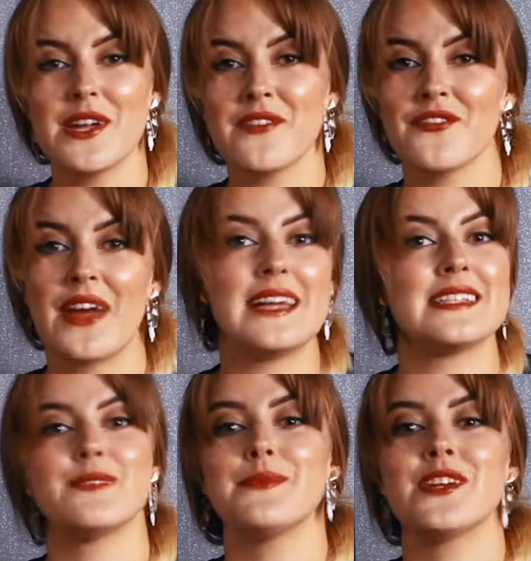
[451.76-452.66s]
be
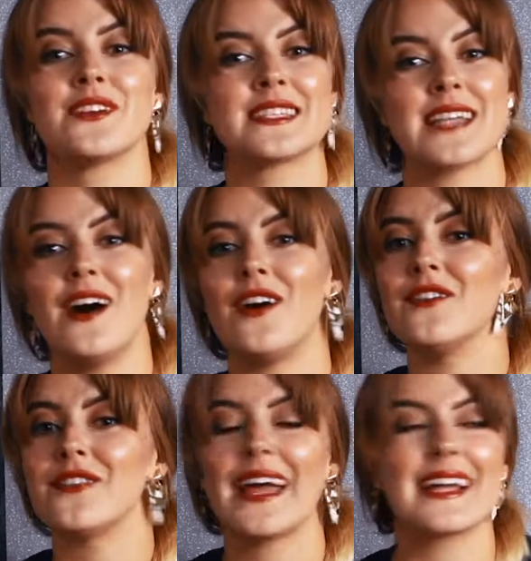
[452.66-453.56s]
afraid to be
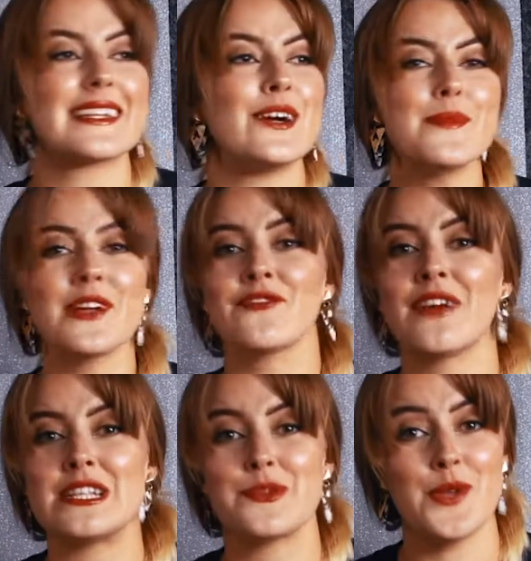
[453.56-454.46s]
yourself. Like, don't be
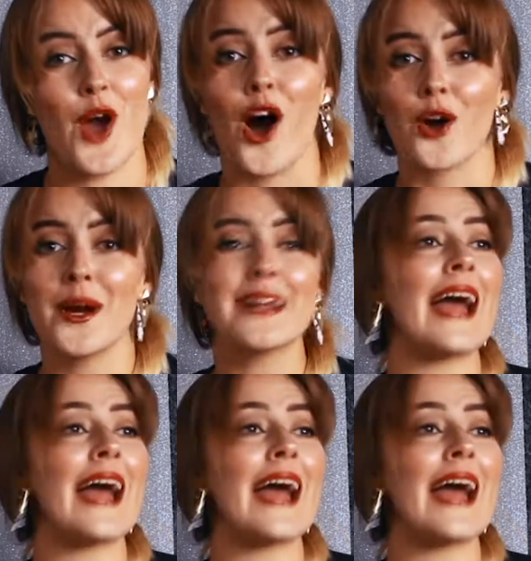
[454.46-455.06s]
afraid to be awkward.